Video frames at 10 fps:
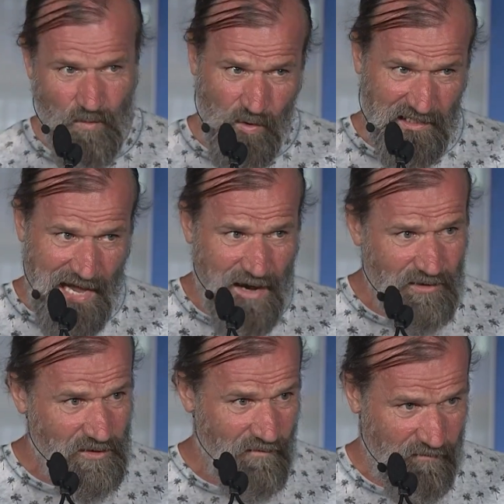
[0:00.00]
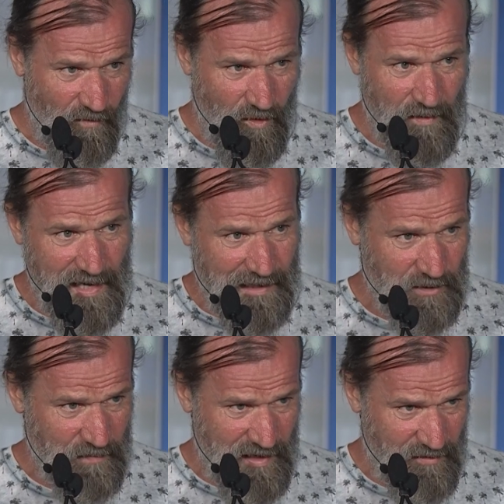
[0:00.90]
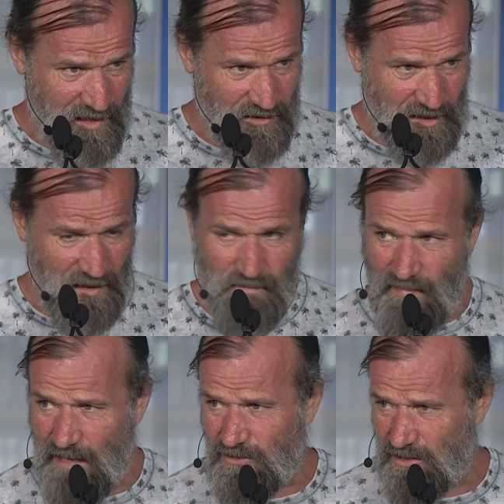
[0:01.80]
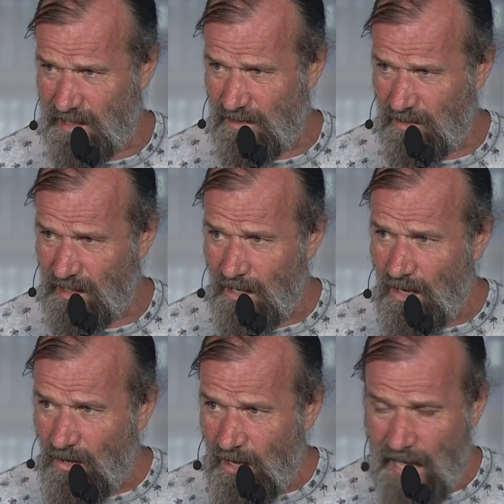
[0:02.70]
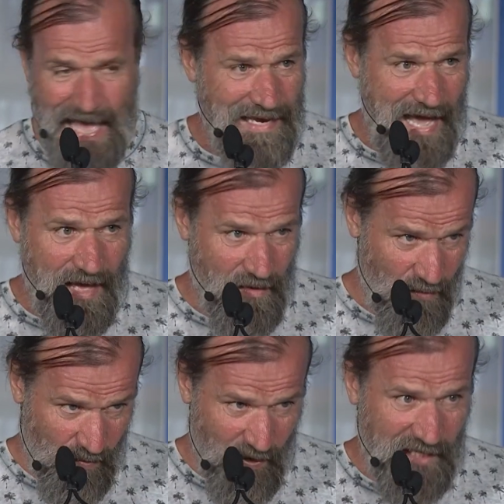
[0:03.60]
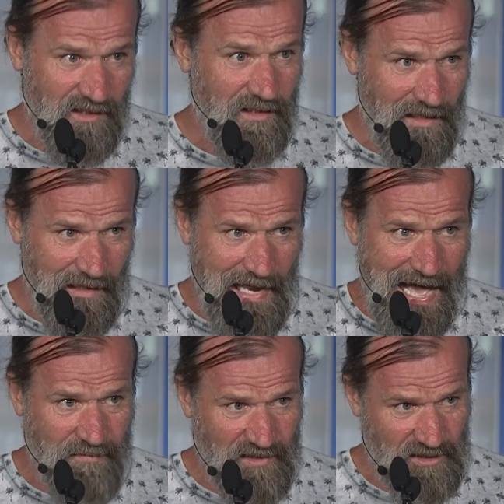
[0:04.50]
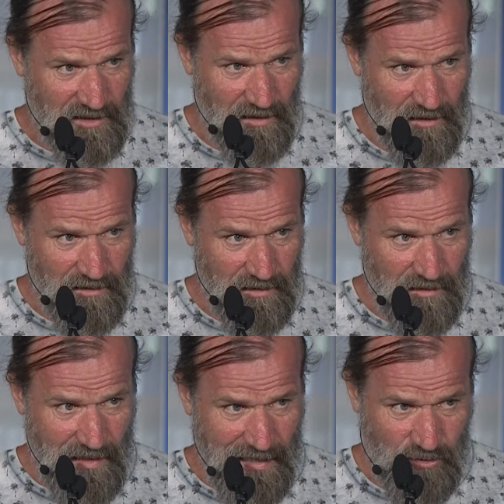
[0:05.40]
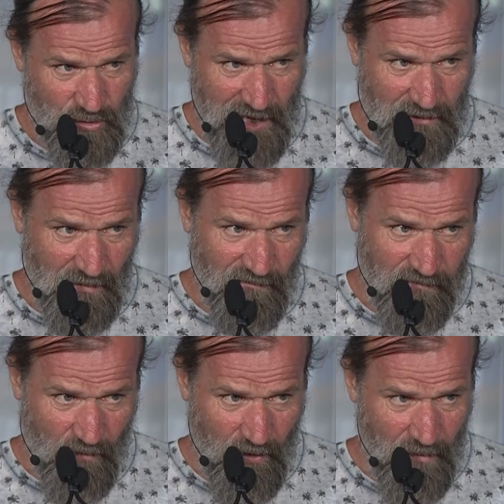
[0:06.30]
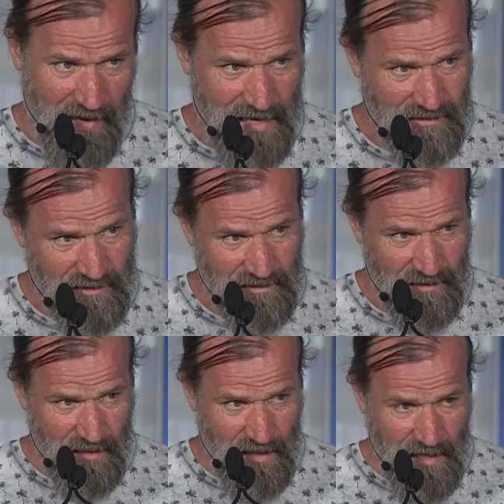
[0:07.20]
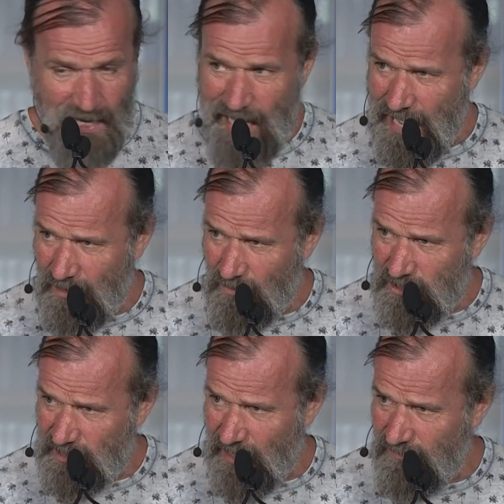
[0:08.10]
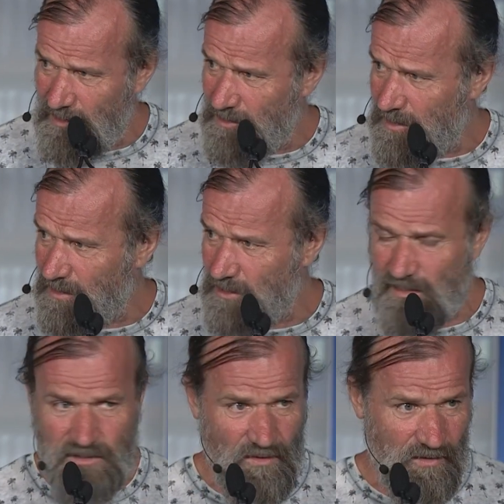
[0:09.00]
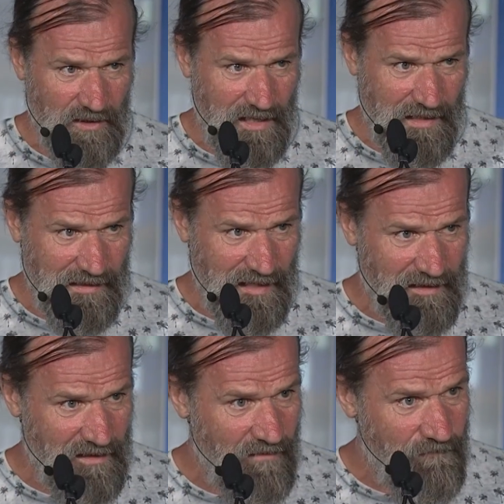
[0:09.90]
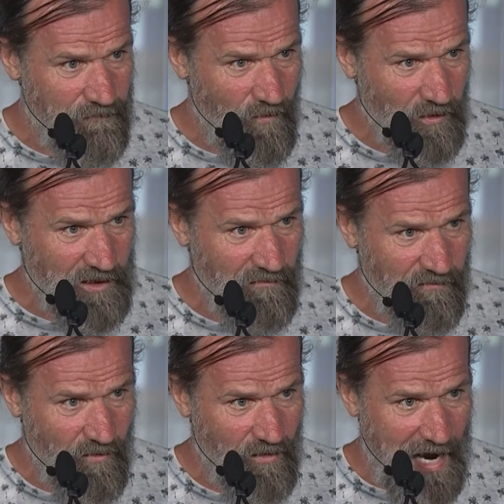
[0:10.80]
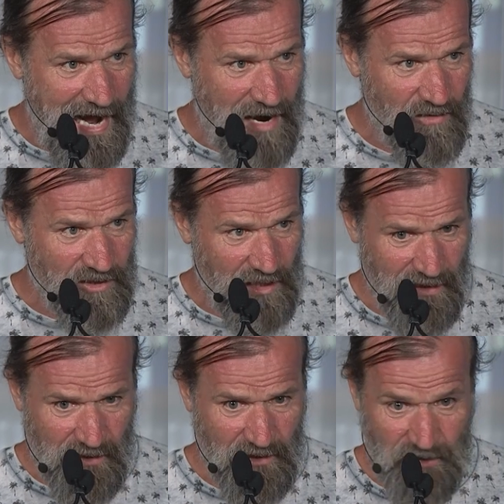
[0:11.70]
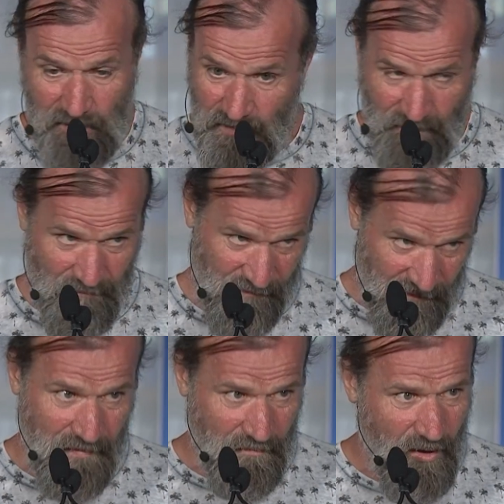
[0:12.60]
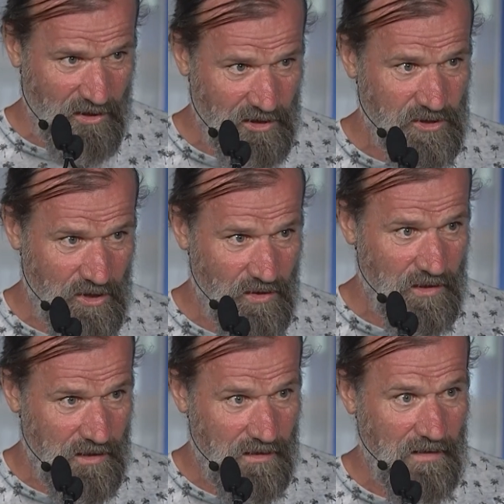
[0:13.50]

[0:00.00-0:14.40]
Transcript: without former experience in mountaineering and with Lyme disease. I trained him 4 months, and he was 76 years old, and he did it in 44 hours in his boxer short.